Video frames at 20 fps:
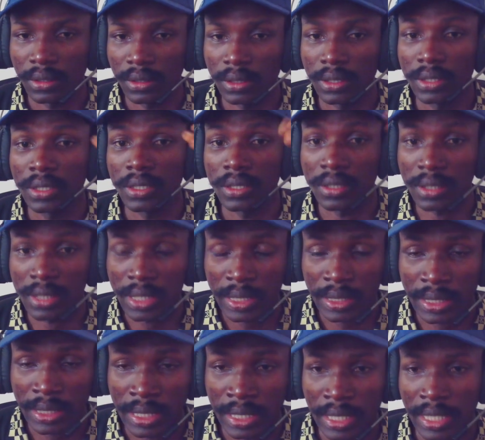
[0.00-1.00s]
it is
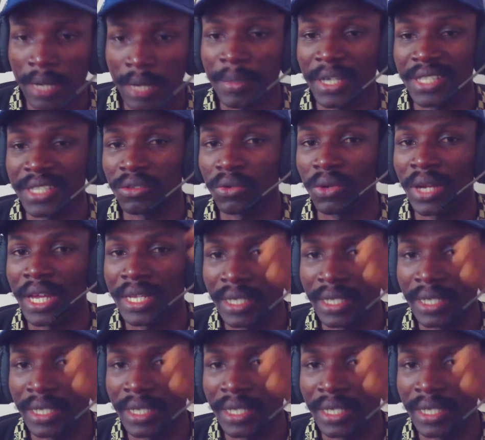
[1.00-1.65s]
stated that that particular